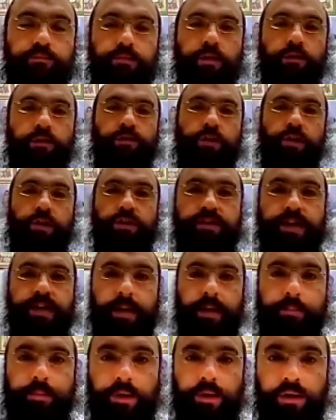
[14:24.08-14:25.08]
For
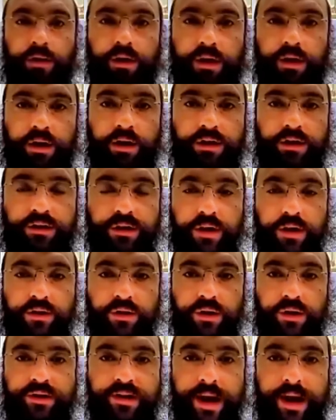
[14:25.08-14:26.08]
example, here's
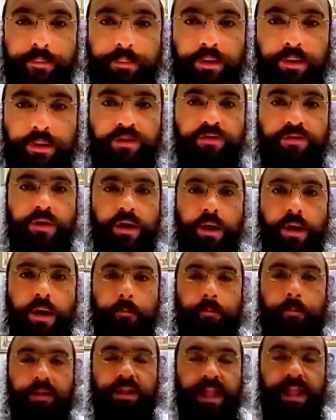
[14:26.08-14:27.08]
another example of
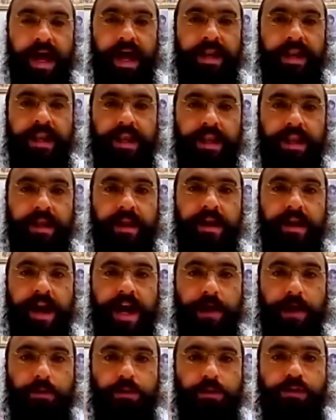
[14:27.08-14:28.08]
planning
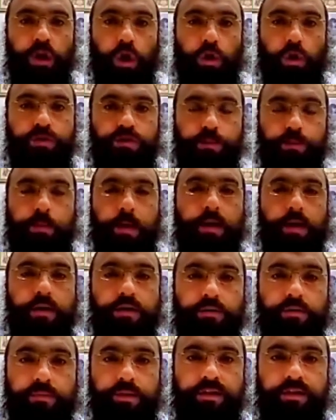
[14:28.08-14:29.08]
how it's also part of
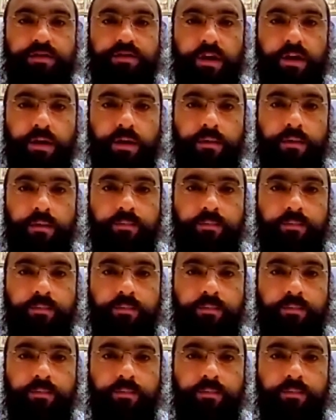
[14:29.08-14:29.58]
the mitzvah.